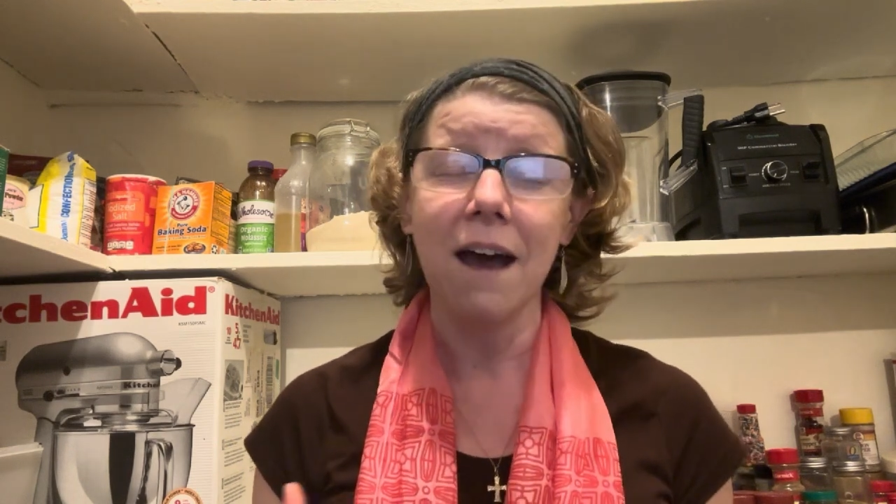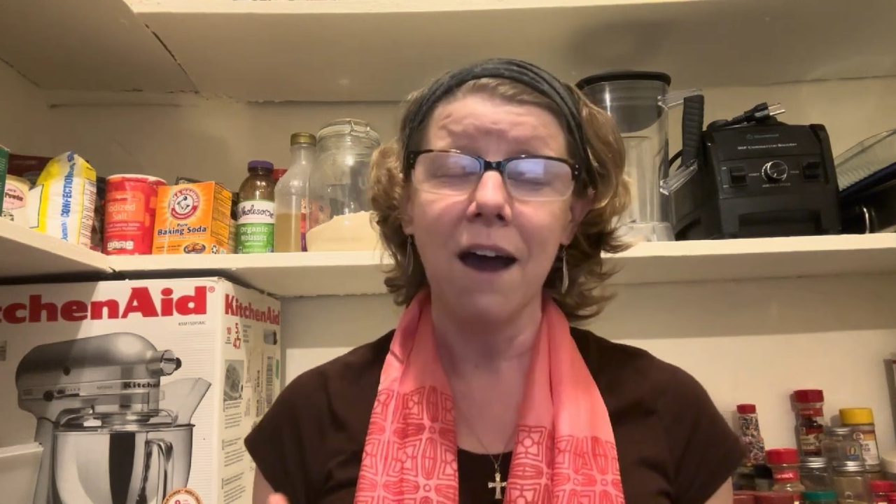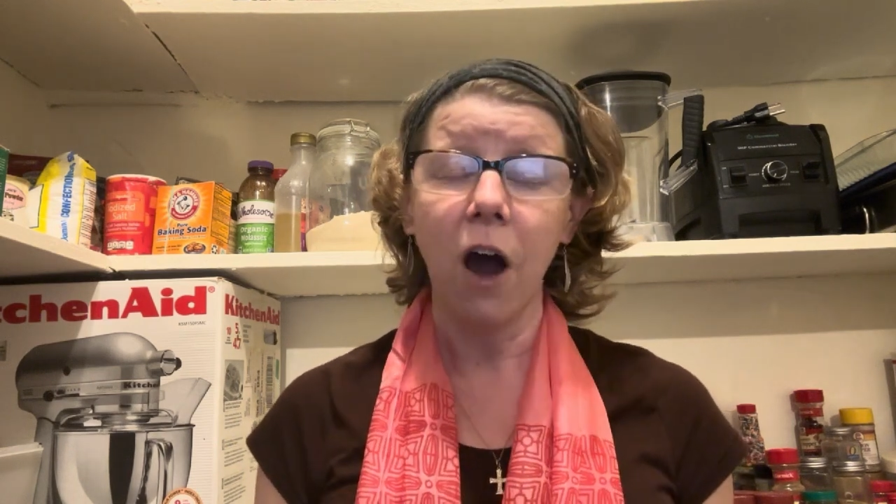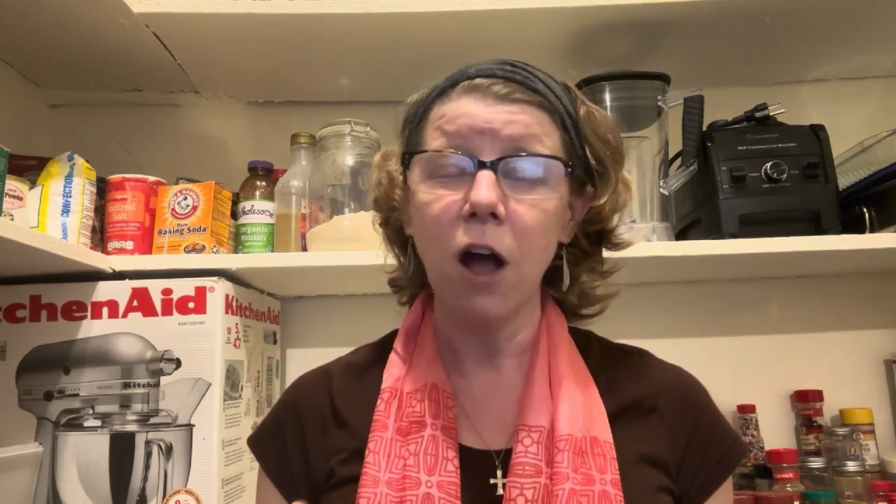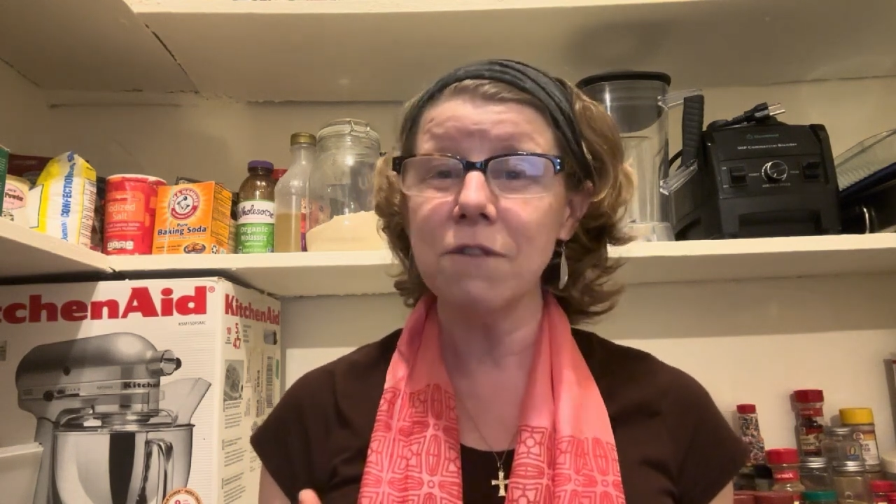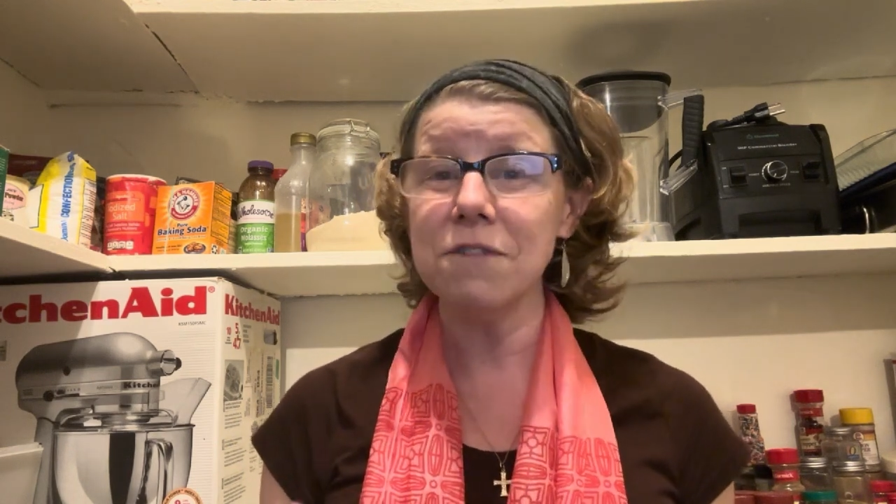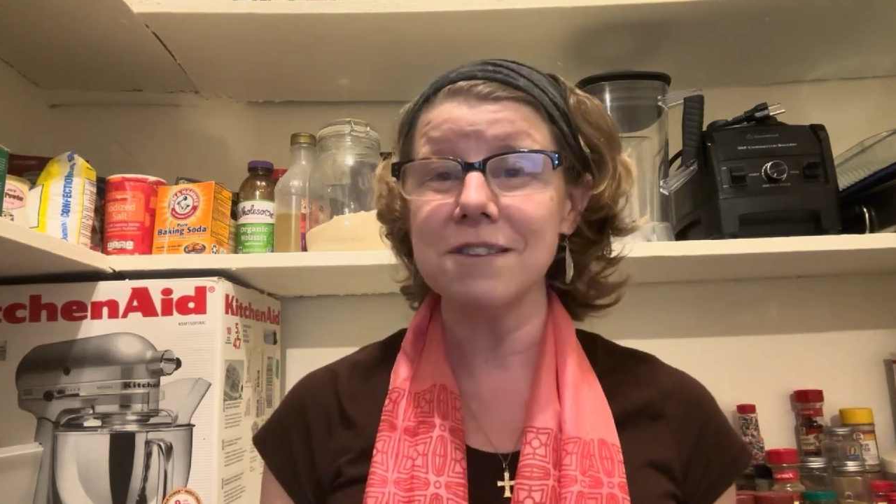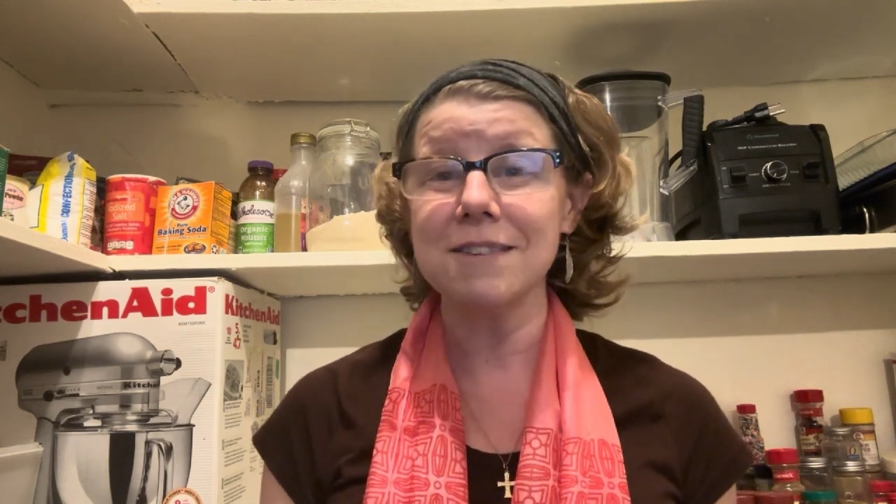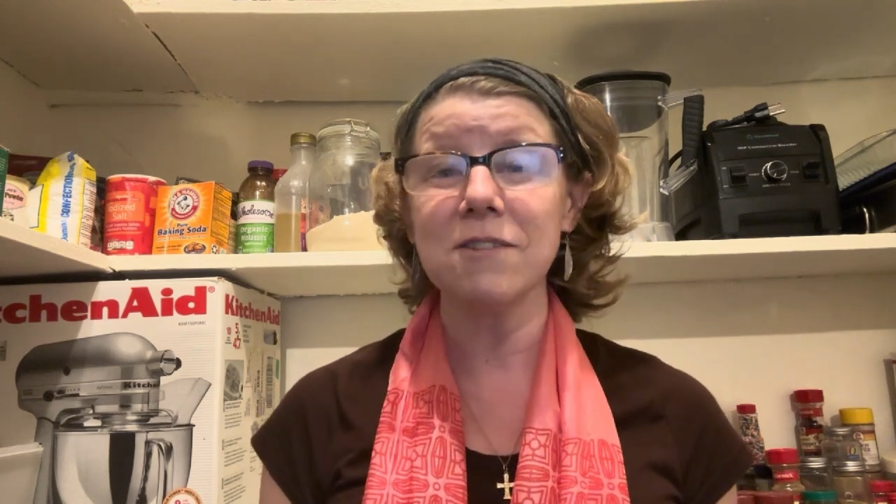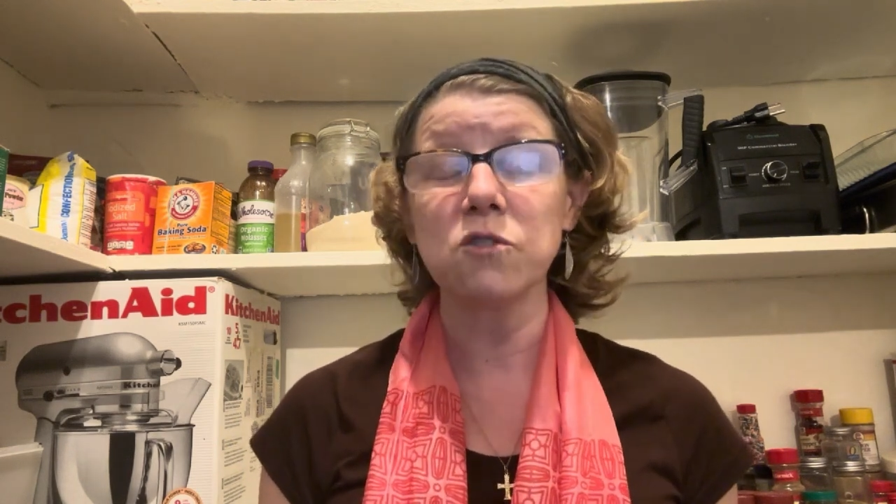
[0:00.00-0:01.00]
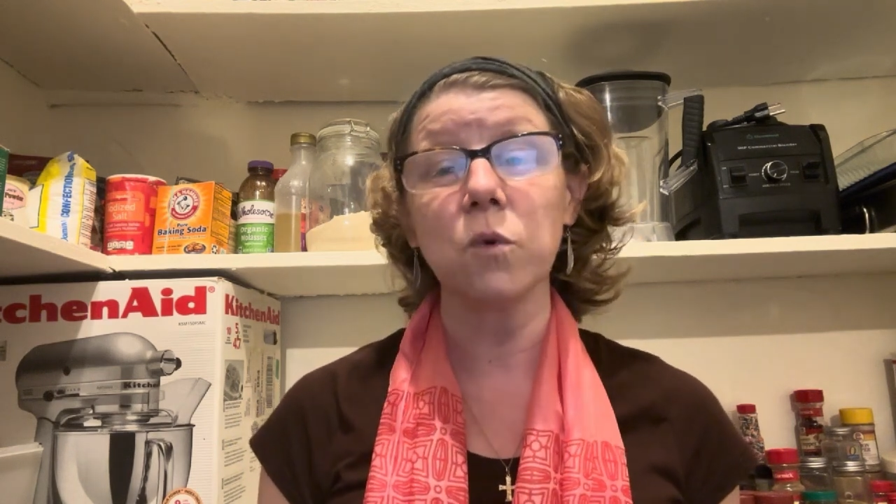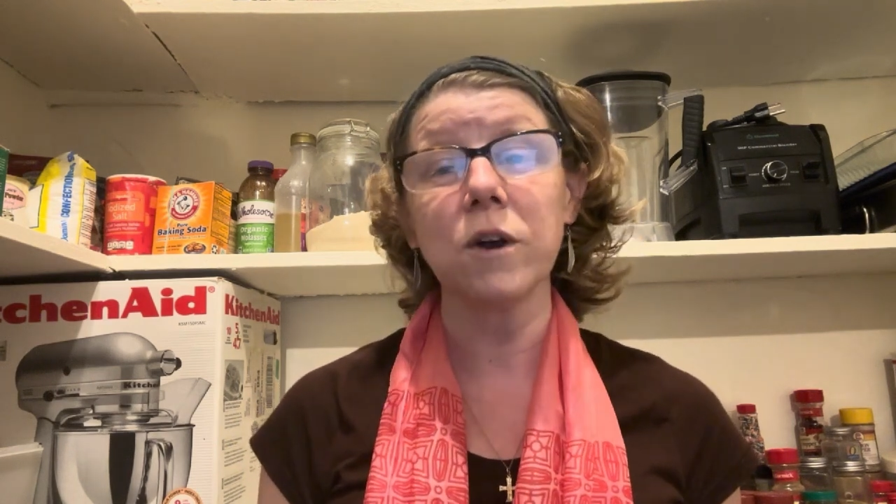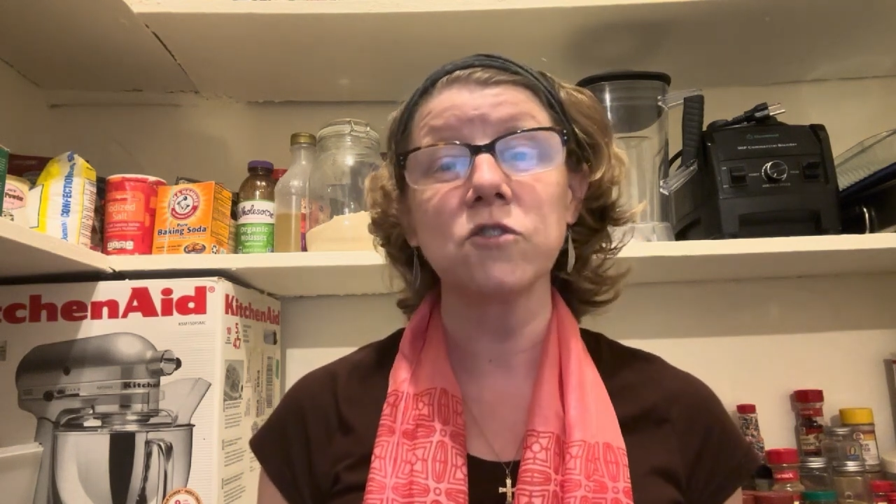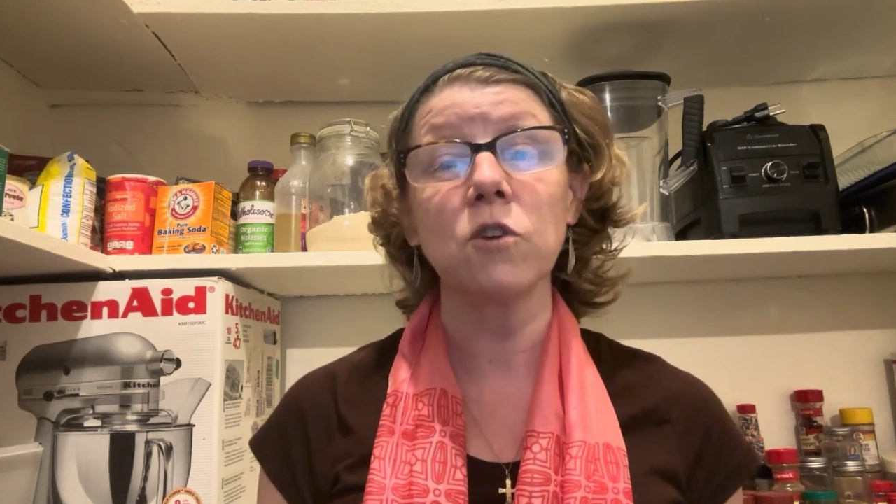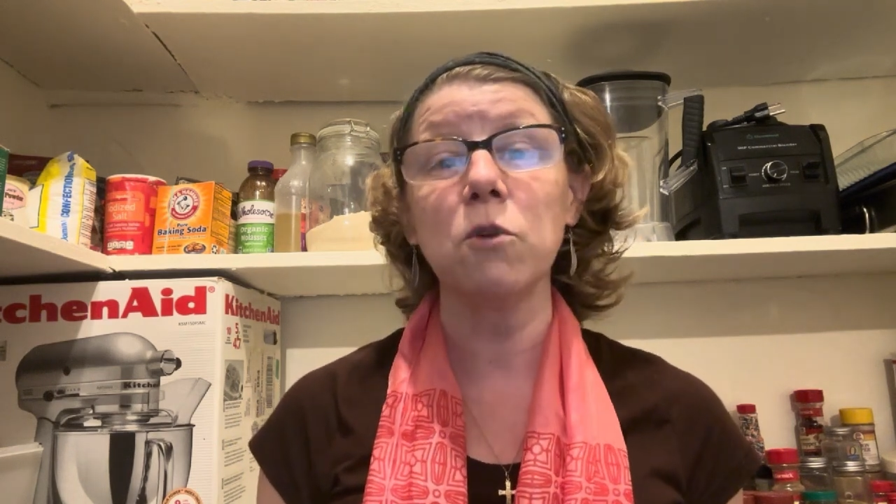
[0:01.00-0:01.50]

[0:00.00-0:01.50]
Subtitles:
all of these things work so